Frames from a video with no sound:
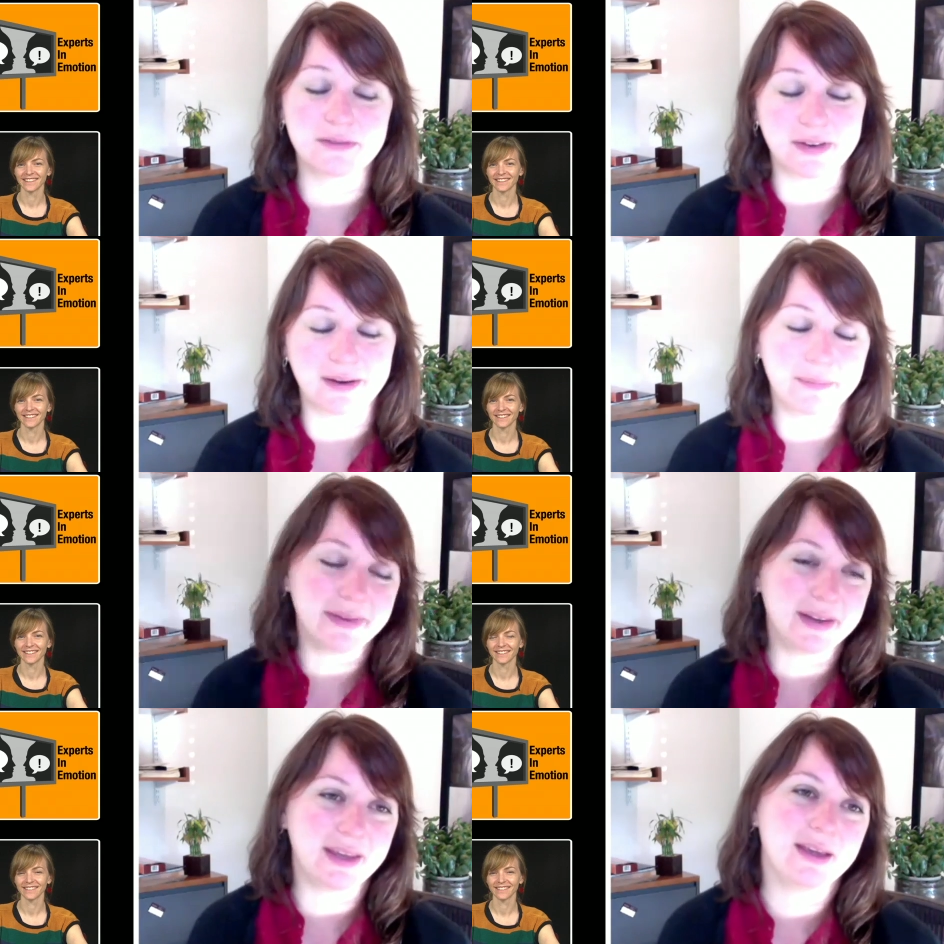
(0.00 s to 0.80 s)

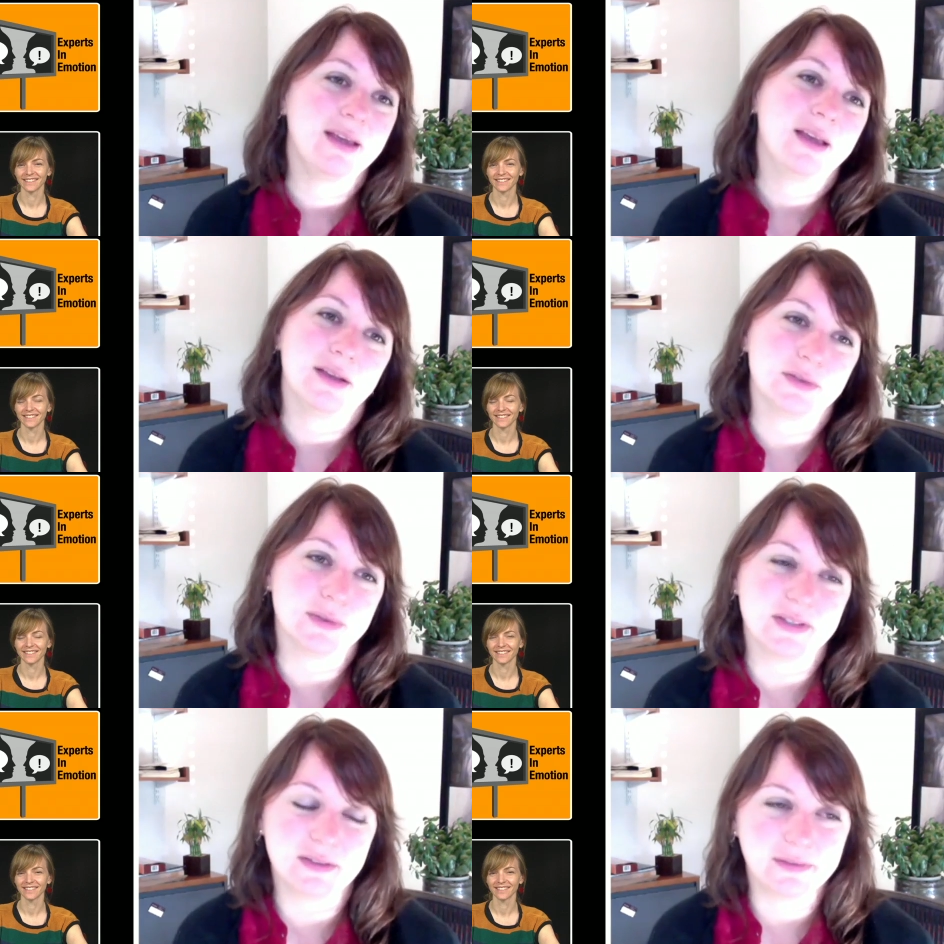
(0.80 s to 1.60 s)
Speaker 1: variability,
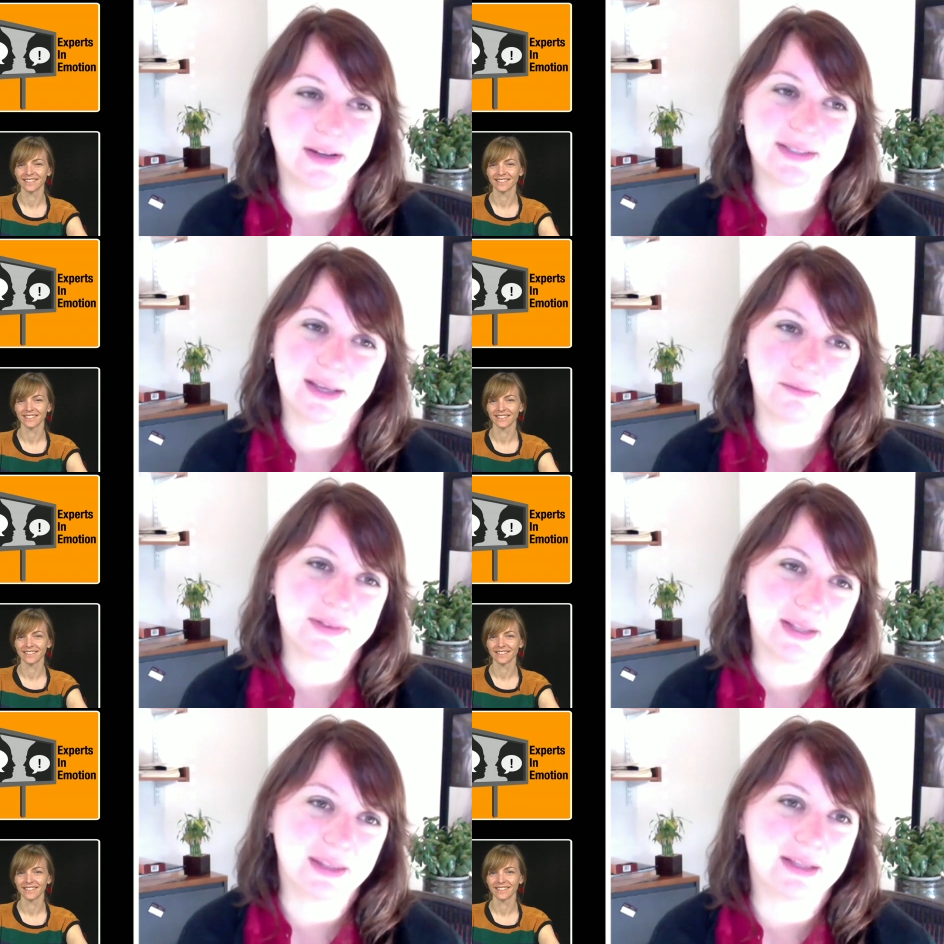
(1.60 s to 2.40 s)
sources of risk and
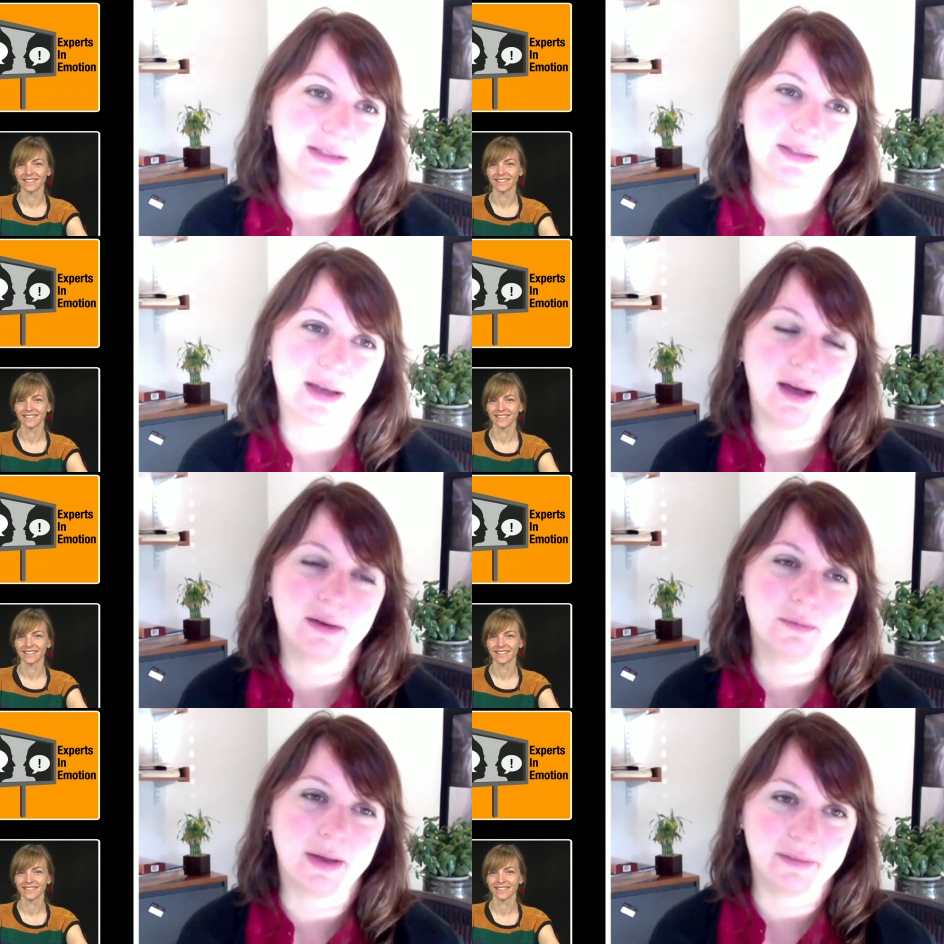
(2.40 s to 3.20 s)
resilience
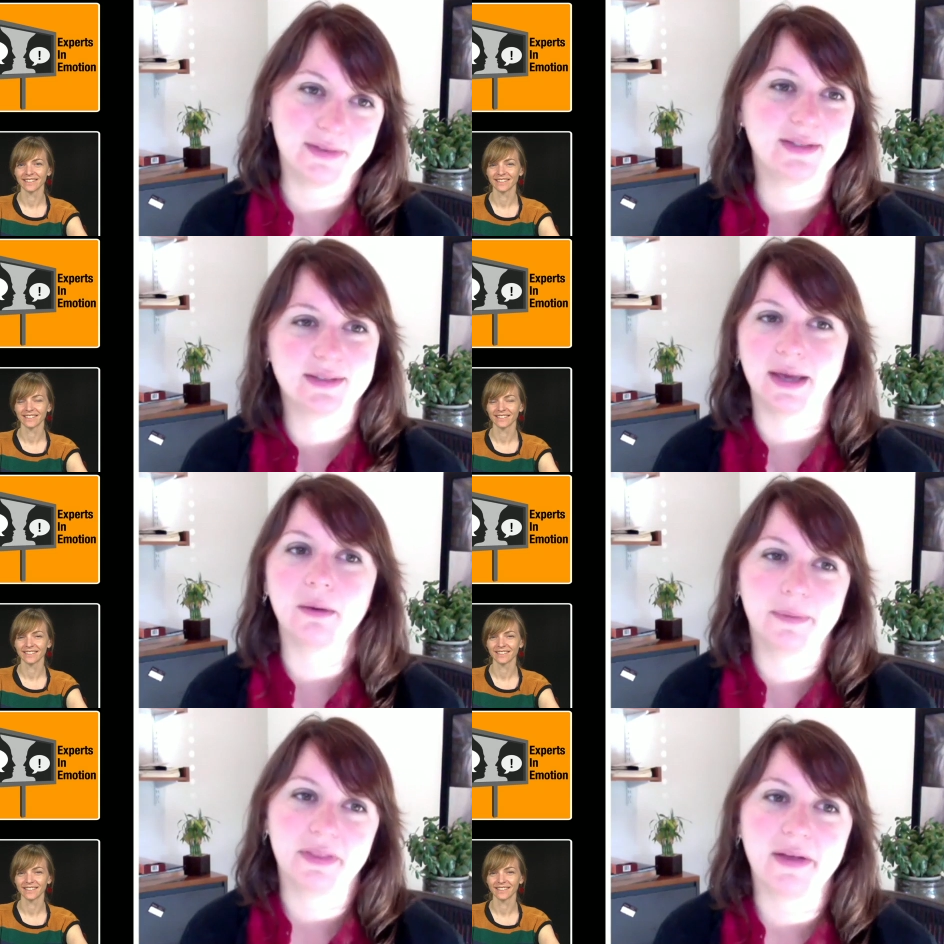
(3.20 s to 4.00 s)
relevant to
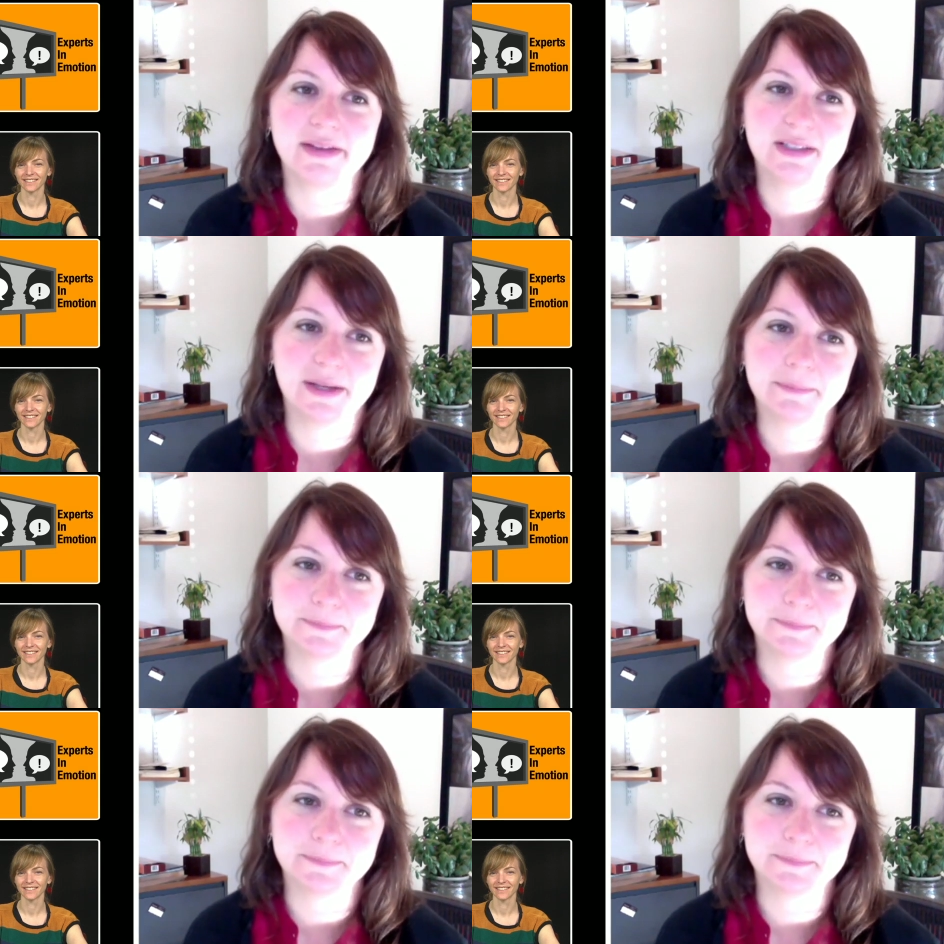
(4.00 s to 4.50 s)
psychopathology.